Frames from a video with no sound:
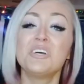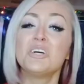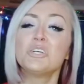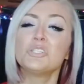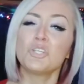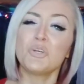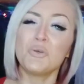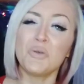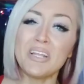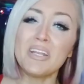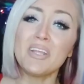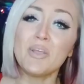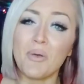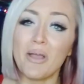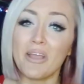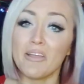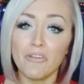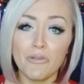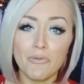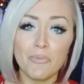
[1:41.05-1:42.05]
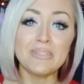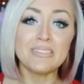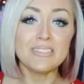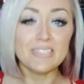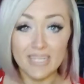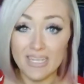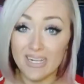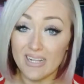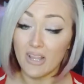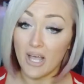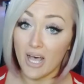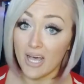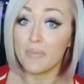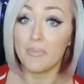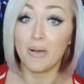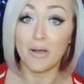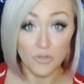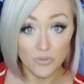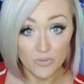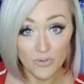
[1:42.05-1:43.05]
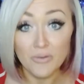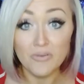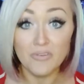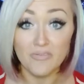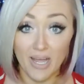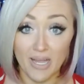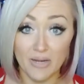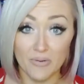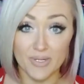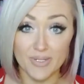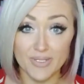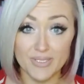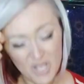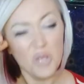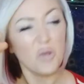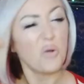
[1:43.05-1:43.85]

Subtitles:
So anyway, we've been seeing a lot about coronavirus.